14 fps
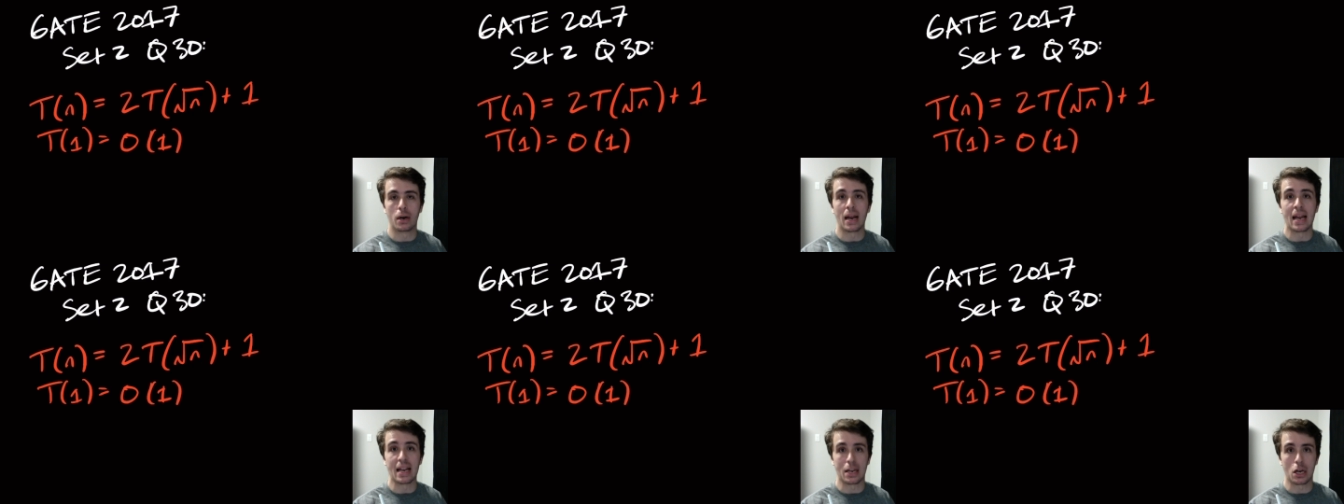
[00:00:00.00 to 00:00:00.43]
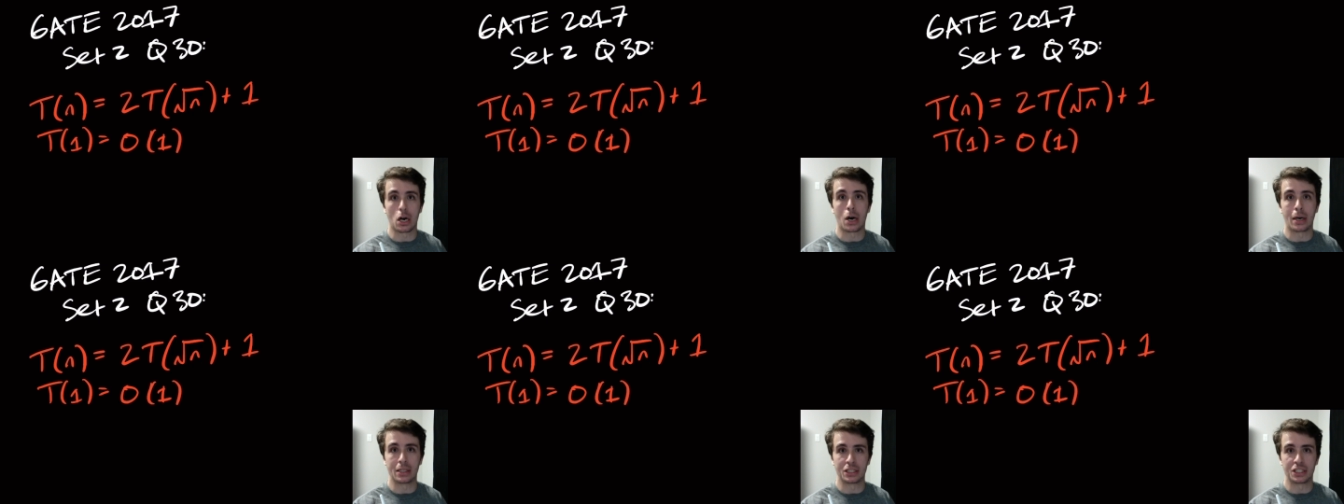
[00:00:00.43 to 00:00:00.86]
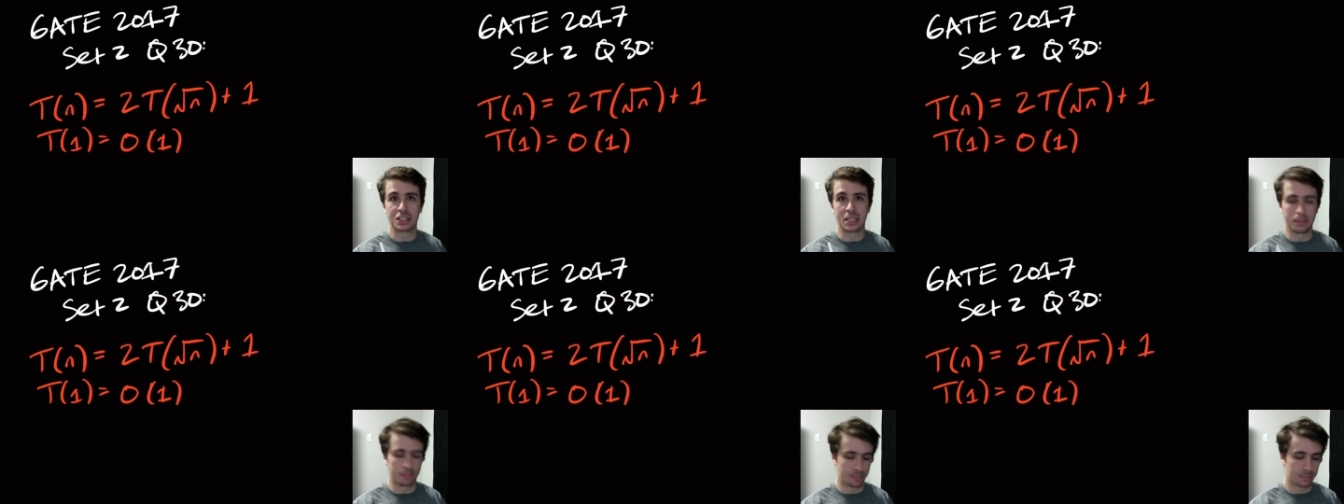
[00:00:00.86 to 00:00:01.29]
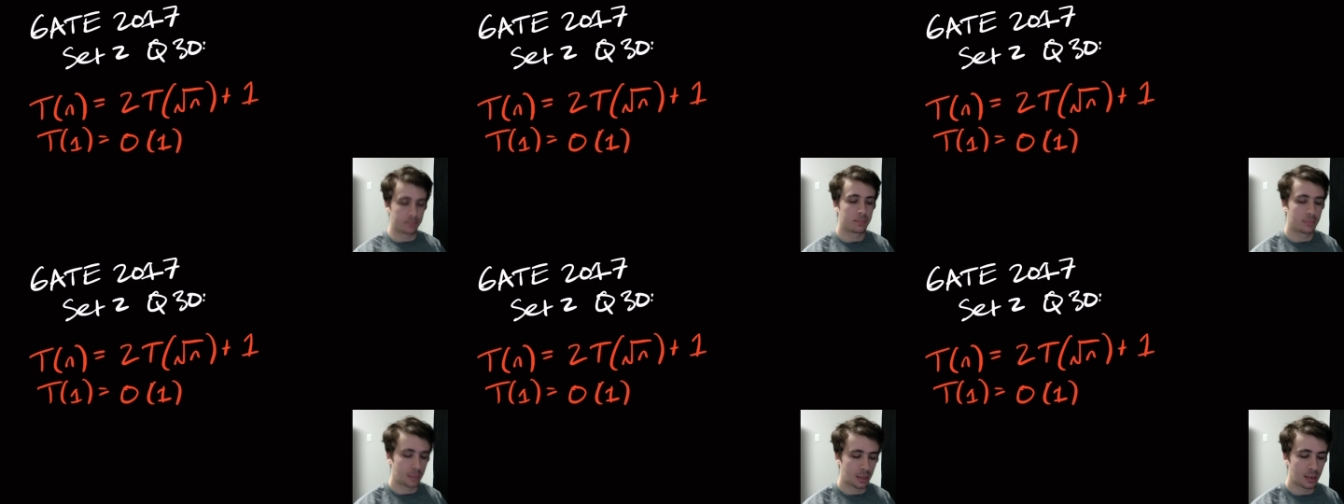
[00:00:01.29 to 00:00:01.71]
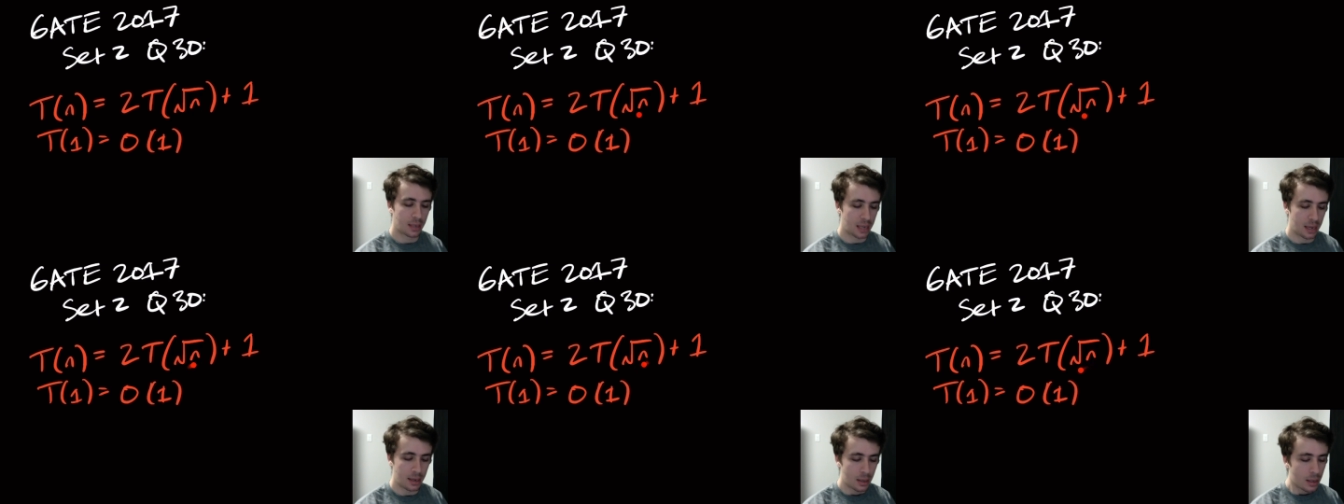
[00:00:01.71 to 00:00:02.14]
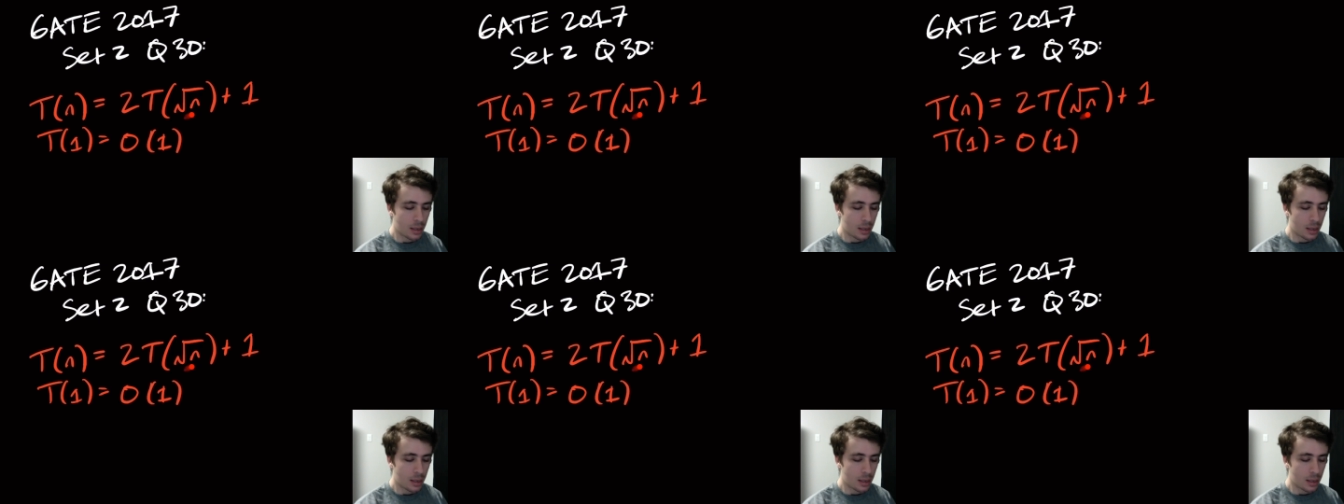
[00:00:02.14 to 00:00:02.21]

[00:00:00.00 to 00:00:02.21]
a constant, okay?